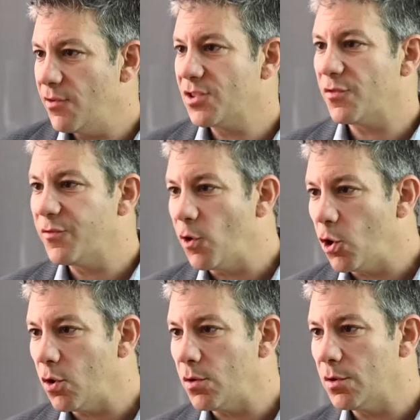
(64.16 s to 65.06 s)
it the
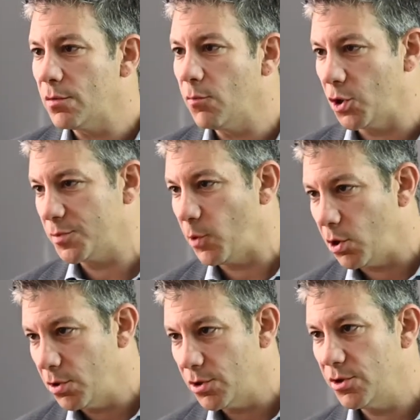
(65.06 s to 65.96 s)
full multiple.
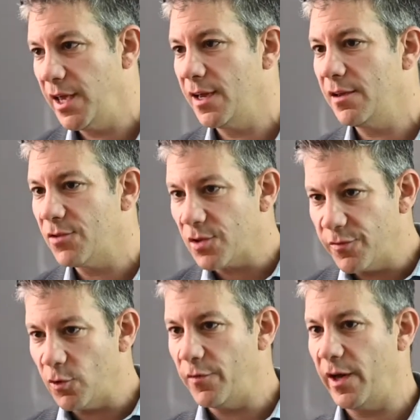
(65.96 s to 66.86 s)
You can't give it the
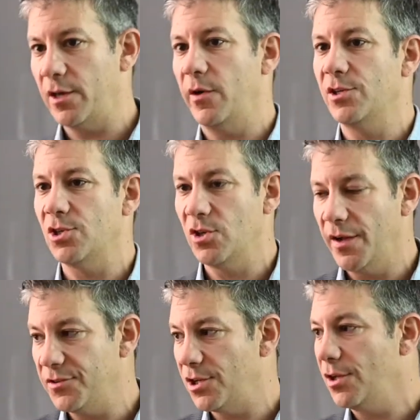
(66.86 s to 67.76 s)
full valuation. You
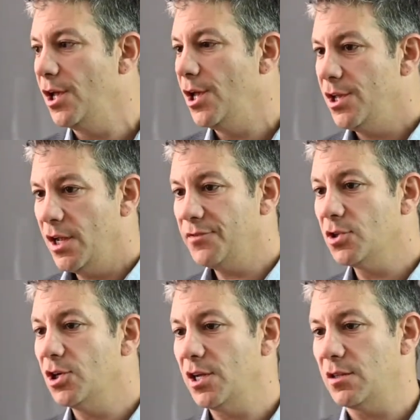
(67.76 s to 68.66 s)
have to
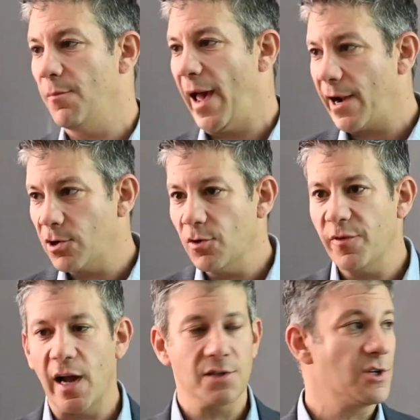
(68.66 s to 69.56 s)
look at the macro
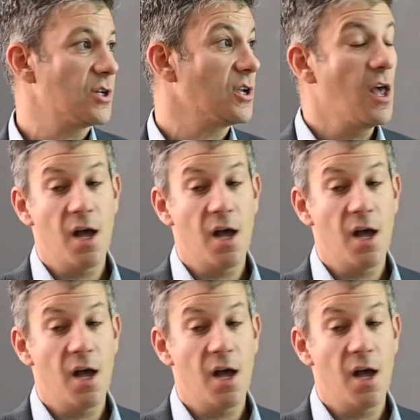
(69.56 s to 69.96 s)
factors.